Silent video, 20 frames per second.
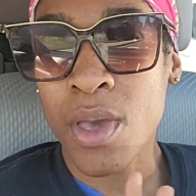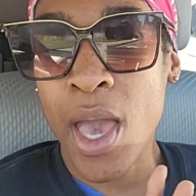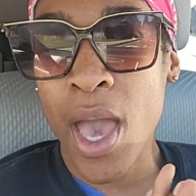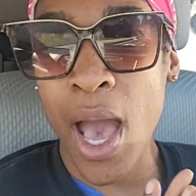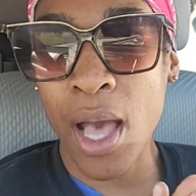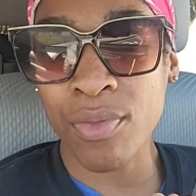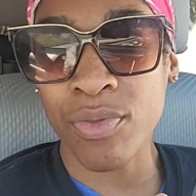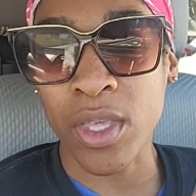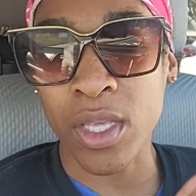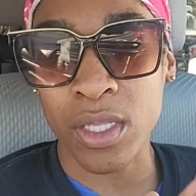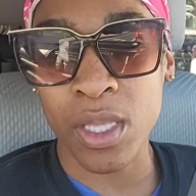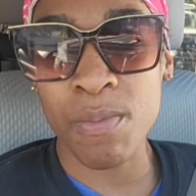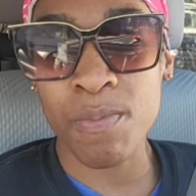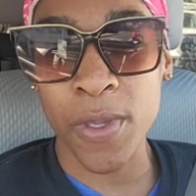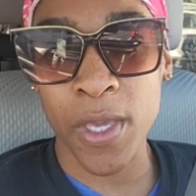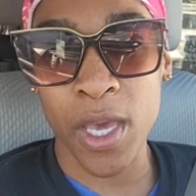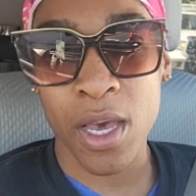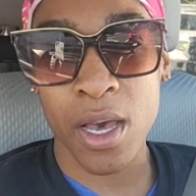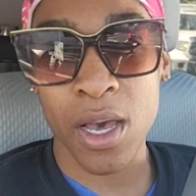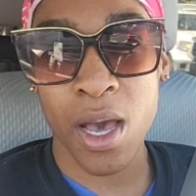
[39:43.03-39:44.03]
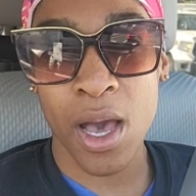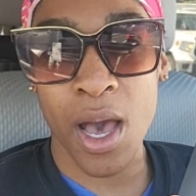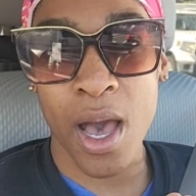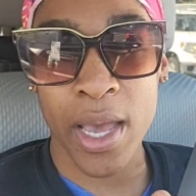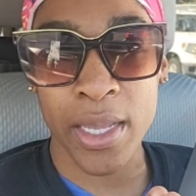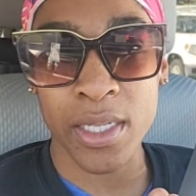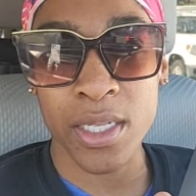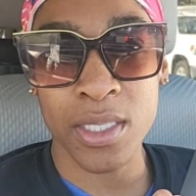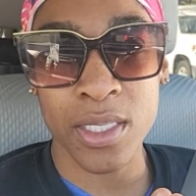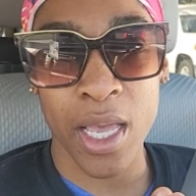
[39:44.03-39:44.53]
At the Olympia,
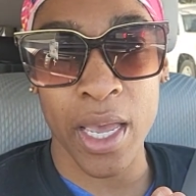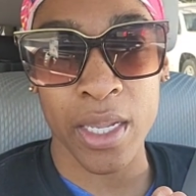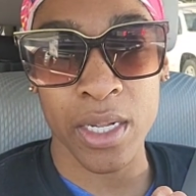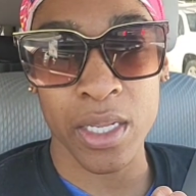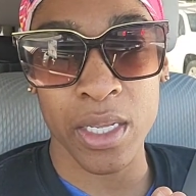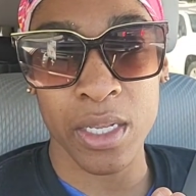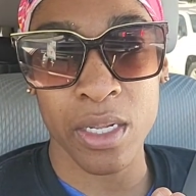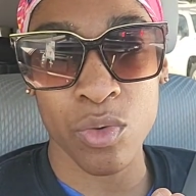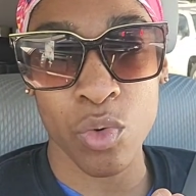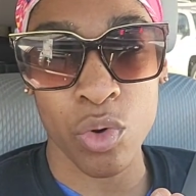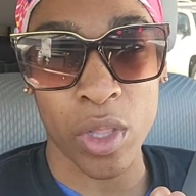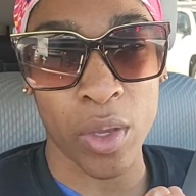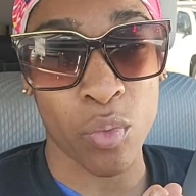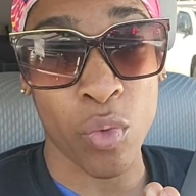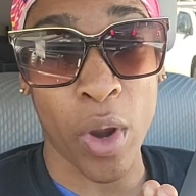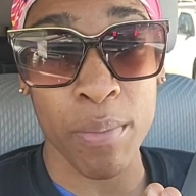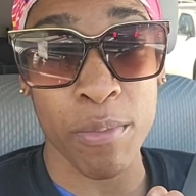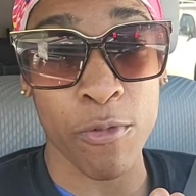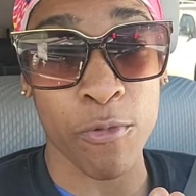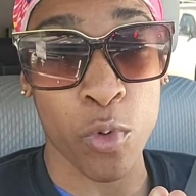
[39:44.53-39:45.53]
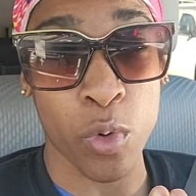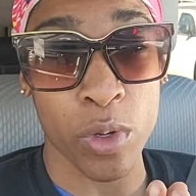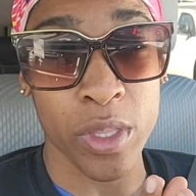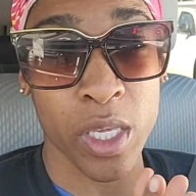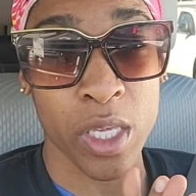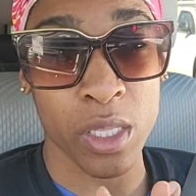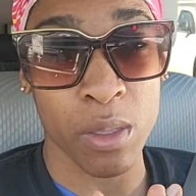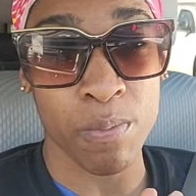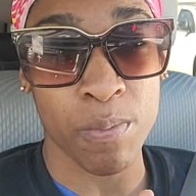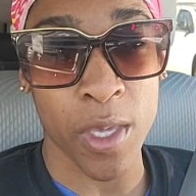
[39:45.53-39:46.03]
I decided, or like right before
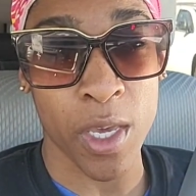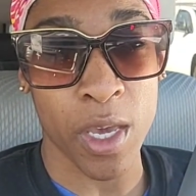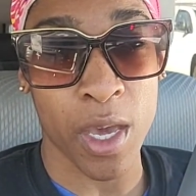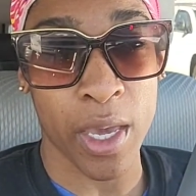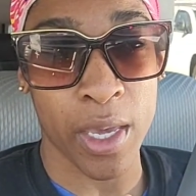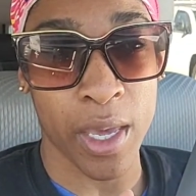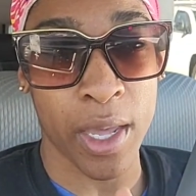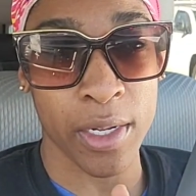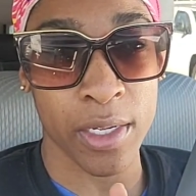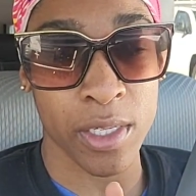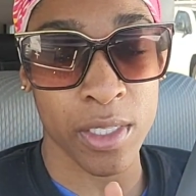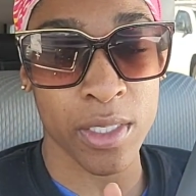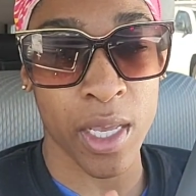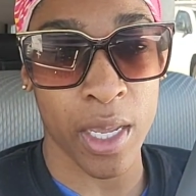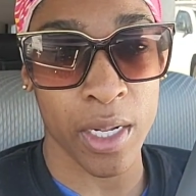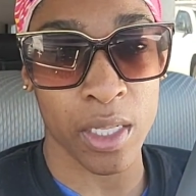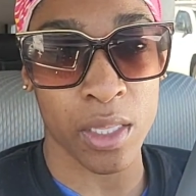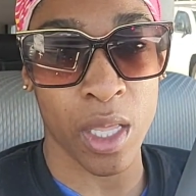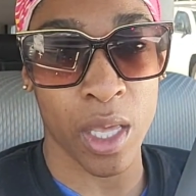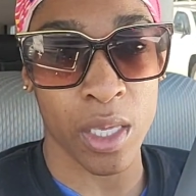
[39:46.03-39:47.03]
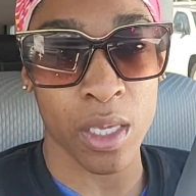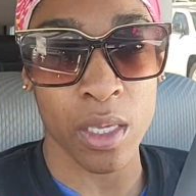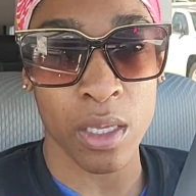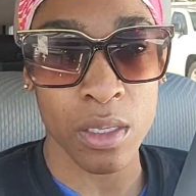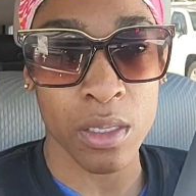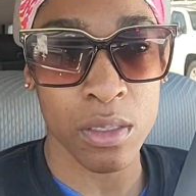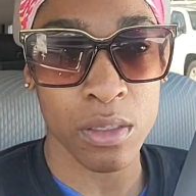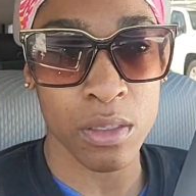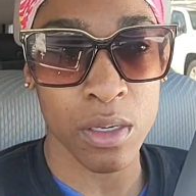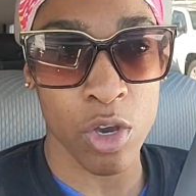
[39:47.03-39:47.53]
the Olympia, I kind of decided, like,
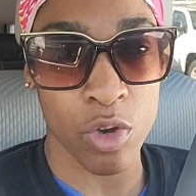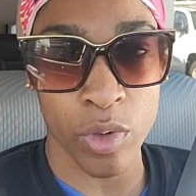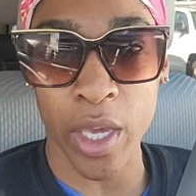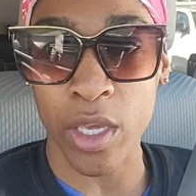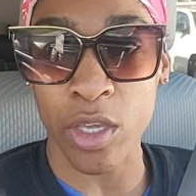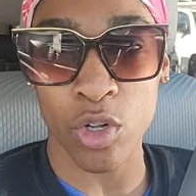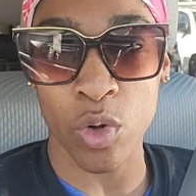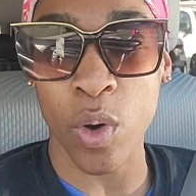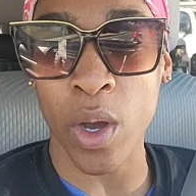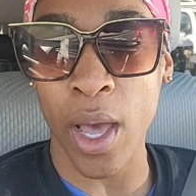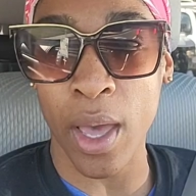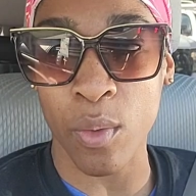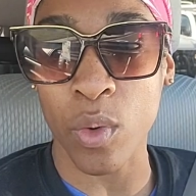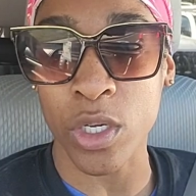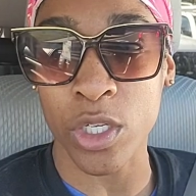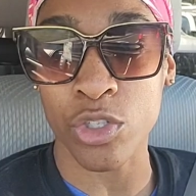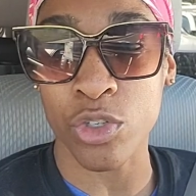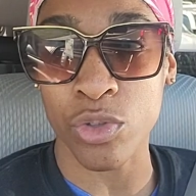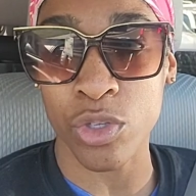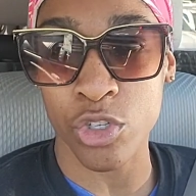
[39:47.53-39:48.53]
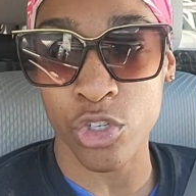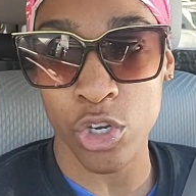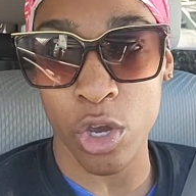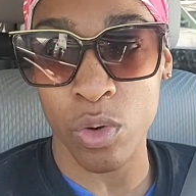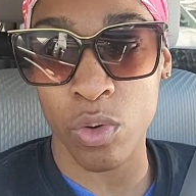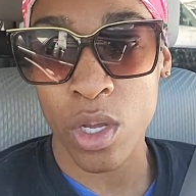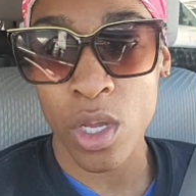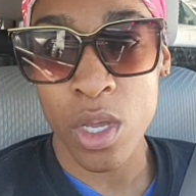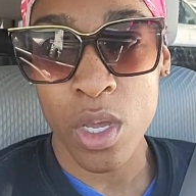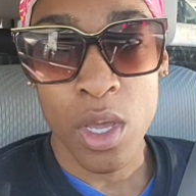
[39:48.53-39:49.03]
okay, you know what? I want to do this
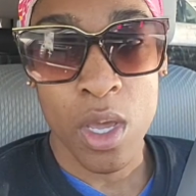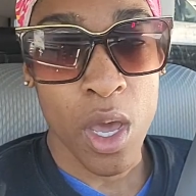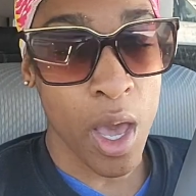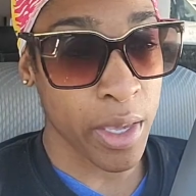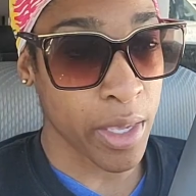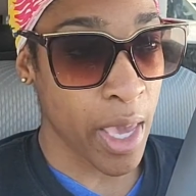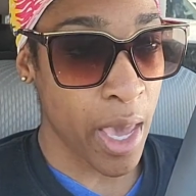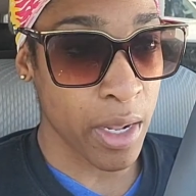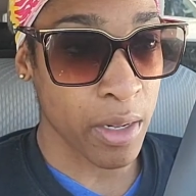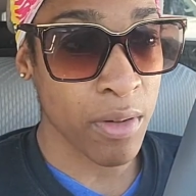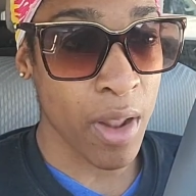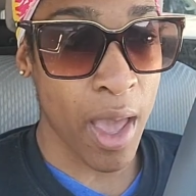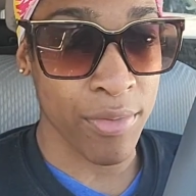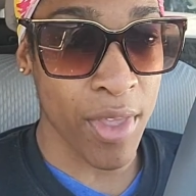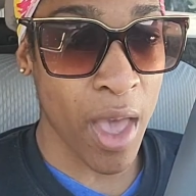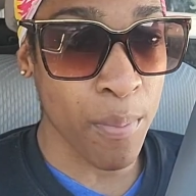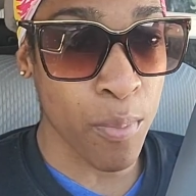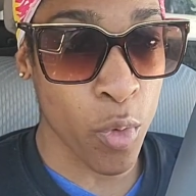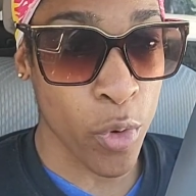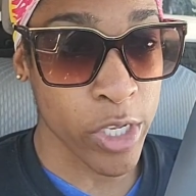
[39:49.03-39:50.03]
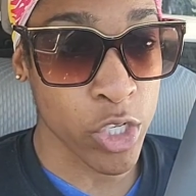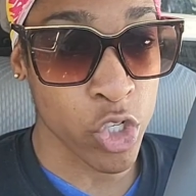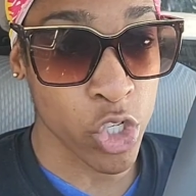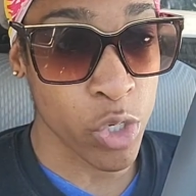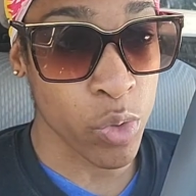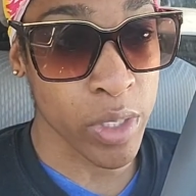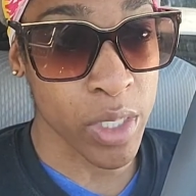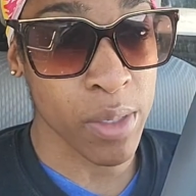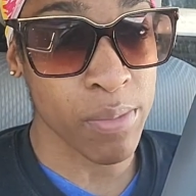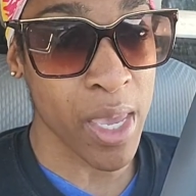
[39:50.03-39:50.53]
show. Again, at that point,
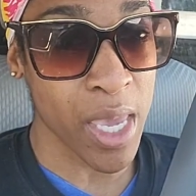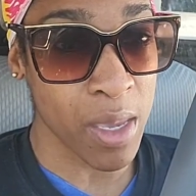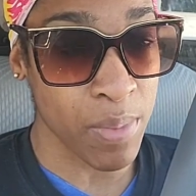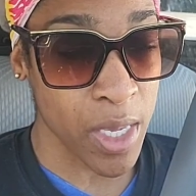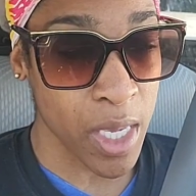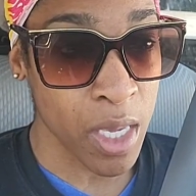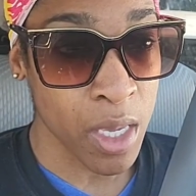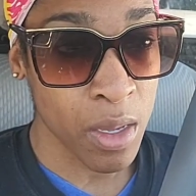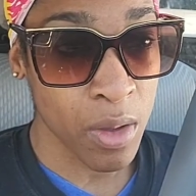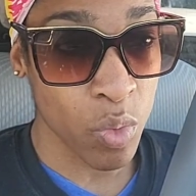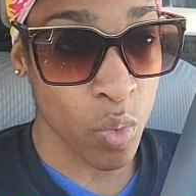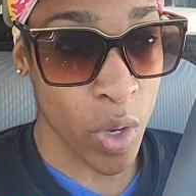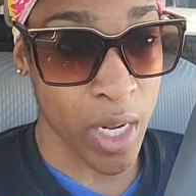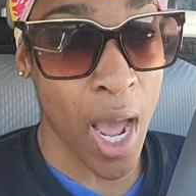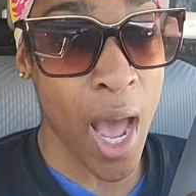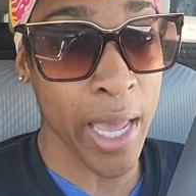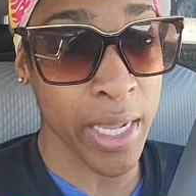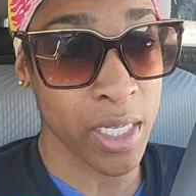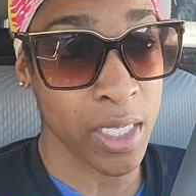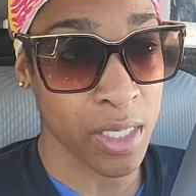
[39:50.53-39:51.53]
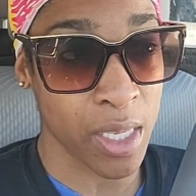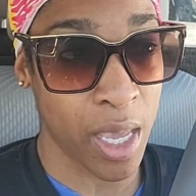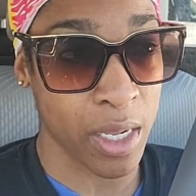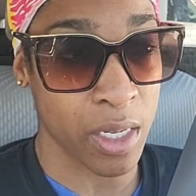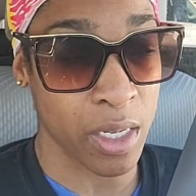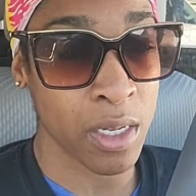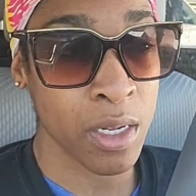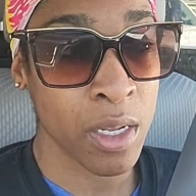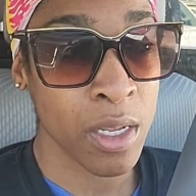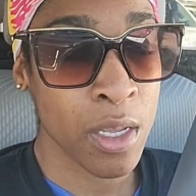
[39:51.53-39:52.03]
she was a maybe when I
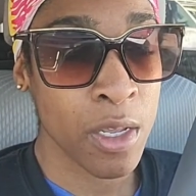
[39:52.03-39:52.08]
decided.